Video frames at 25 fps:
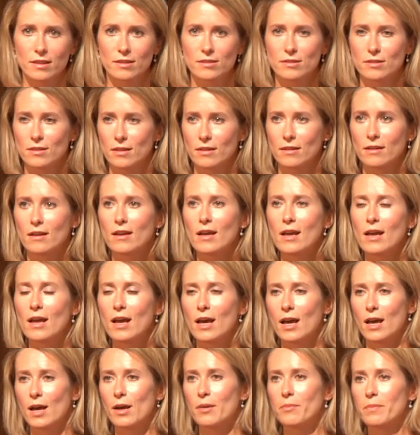There's a
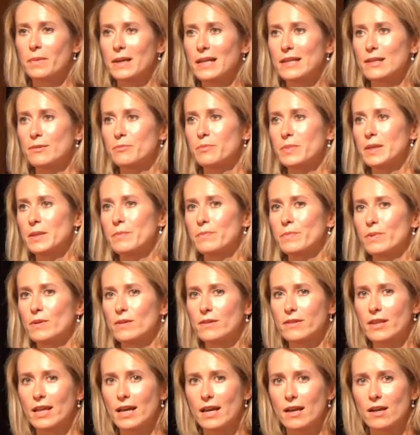billion people
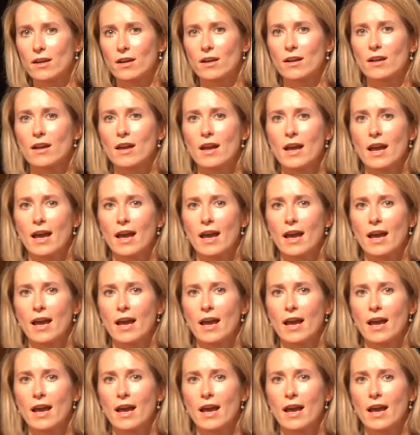there.